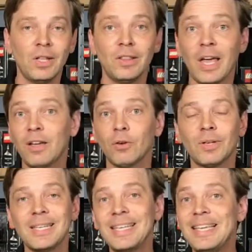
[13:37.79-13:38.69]
Lego
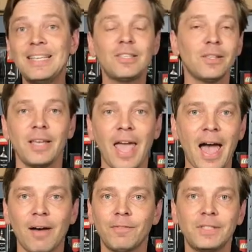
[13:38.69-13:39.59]
could easily
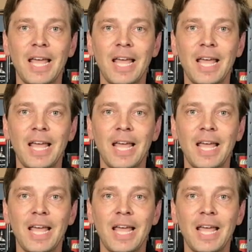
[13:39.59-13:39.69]
have